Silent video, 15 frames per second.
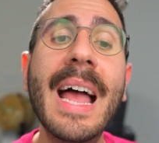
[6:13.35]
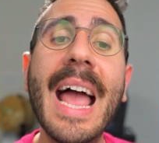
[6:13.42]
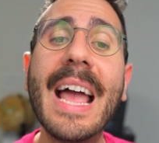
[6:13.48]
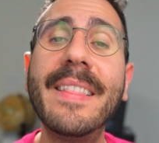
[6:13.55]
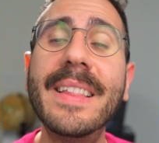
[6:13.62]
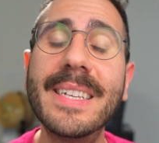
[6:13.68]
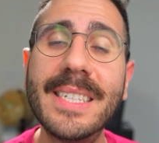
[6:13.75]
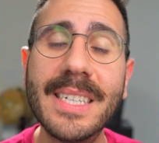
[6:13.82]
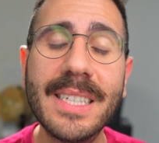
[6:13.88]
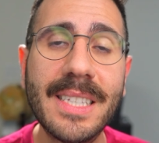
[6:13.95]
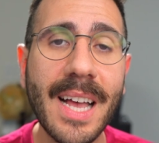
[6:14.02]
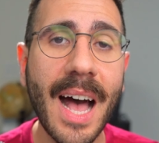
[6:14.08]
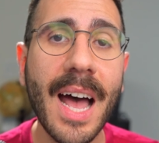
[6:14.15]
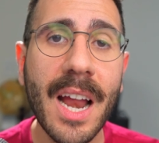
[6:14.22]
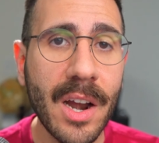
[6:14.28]
And this
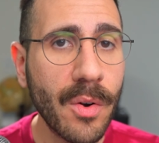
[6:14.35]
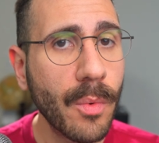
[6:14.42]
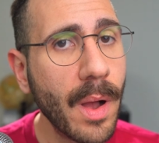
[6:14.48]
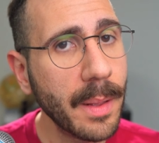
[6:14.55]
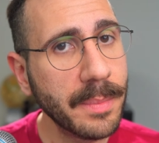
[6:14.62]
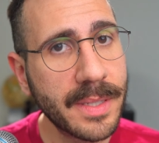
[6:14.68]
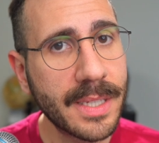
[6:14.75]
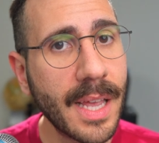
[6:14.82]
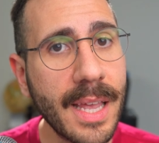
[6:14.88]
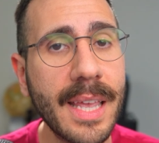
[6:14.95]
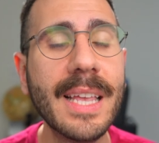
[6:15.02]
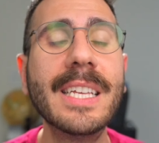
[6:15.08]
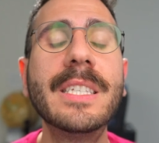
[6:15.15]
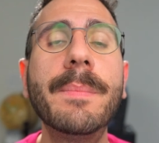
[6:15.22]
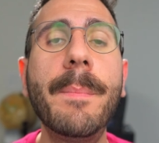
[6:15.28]
entire
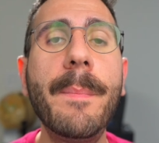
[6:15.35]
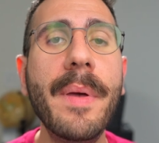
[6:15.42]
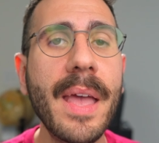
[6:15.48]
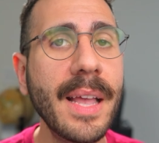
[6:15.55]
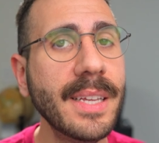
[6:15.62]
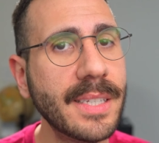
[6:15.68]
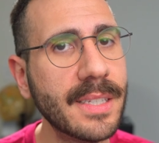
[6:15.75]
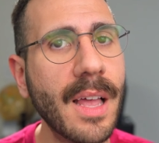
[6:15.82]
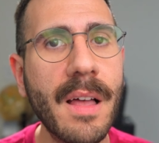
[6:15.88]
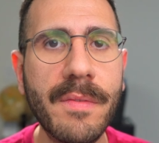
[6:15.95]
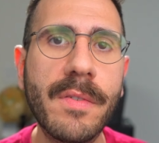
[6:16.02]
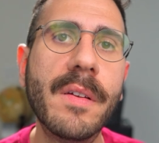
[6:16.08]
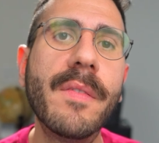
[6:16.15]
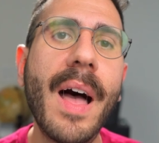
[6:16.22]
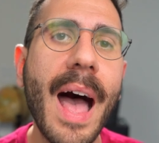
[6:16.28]
website is based
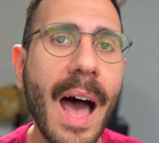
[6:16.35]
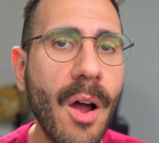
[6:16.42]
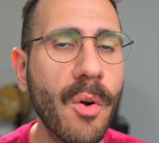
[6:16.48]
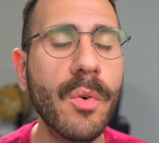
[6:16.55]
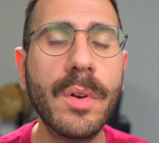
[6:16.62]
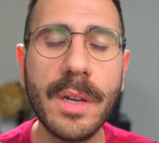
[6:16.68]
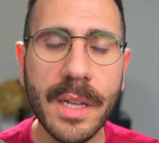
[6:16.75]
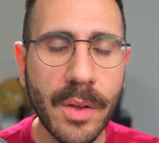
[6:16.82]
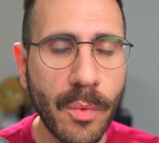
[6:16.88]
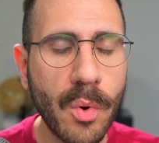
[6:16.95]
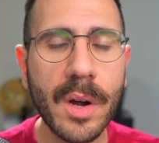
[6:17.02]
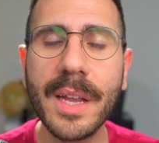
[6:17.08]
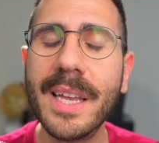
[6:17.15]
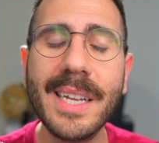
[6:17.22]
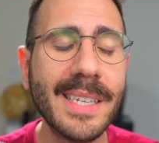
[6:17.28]
off of hourly
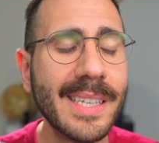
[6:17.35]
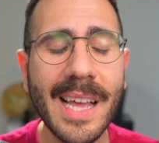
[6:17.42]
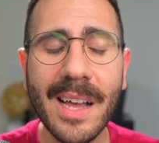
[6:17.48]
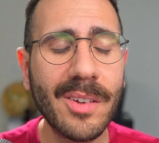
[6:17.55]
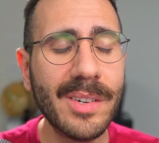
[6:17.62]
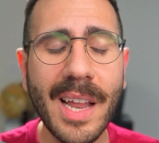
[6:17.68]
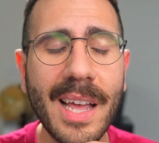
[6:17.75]
working down,